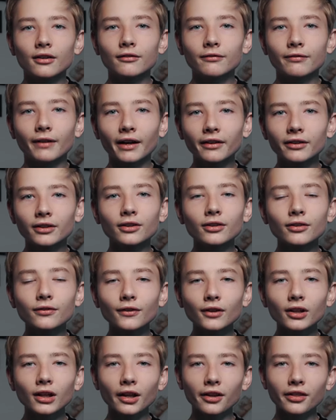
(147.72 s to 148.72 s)
very
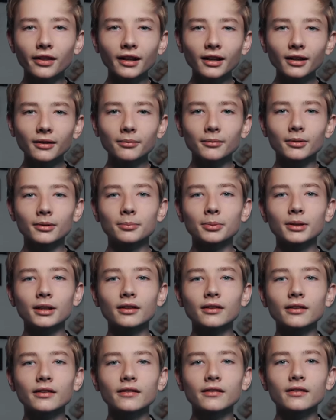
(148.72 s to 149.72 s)
useful, I think,
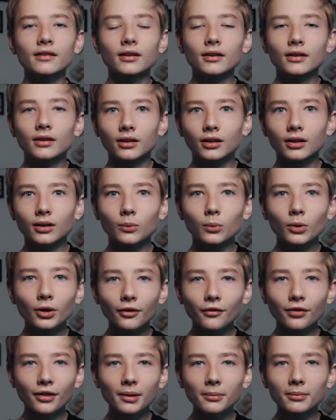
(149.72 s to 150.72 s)
because one
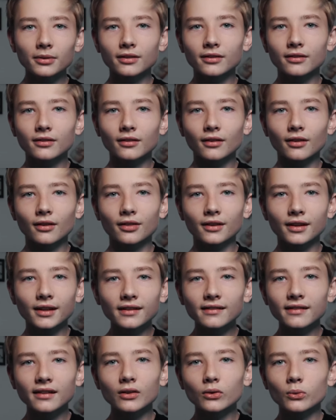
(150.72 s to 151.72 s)
of them is the
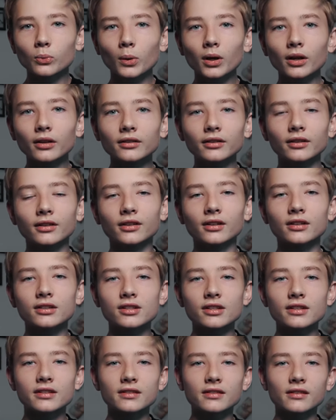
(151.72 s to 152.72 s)
easiest one. You could
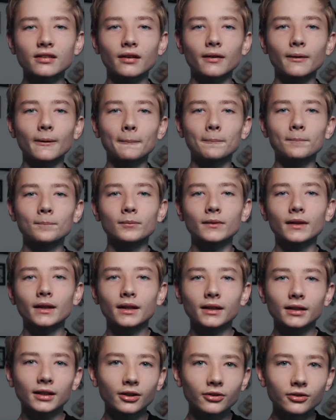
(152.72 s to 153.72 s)
just go
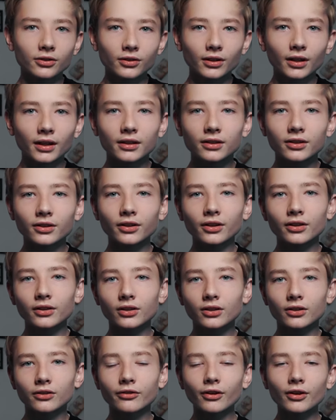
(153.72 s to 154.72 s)
into your
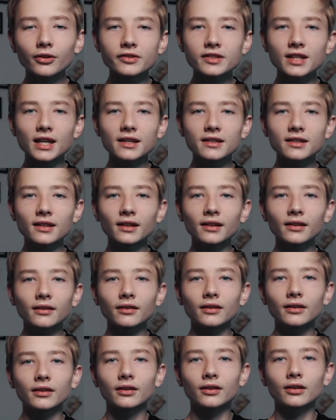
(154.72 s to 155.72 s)
control center,
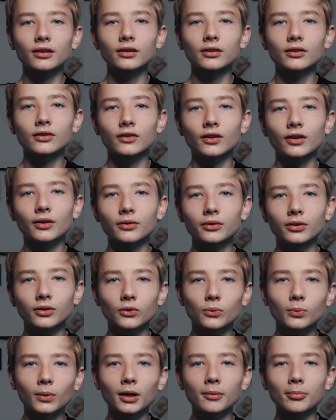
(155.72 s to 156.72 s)
so you
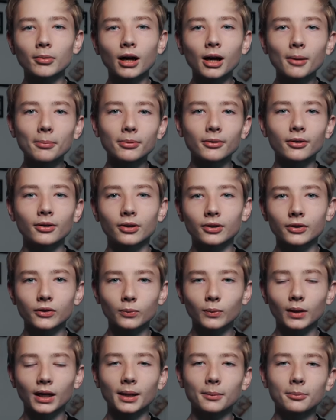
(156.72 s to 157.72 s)
swipe up or
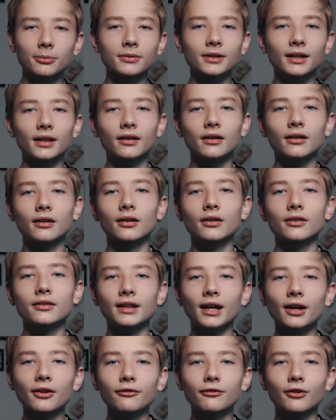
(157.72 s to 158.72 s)
swipe
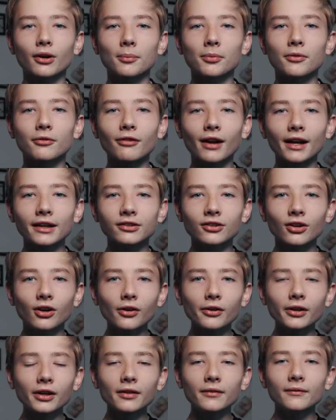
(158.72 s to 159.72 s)
down from the right
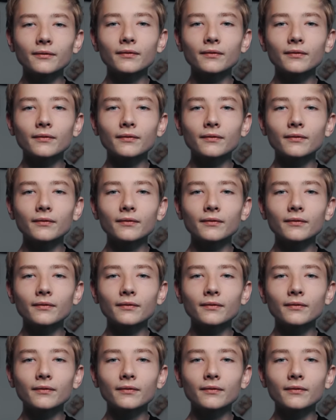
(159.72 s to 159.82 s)
corner,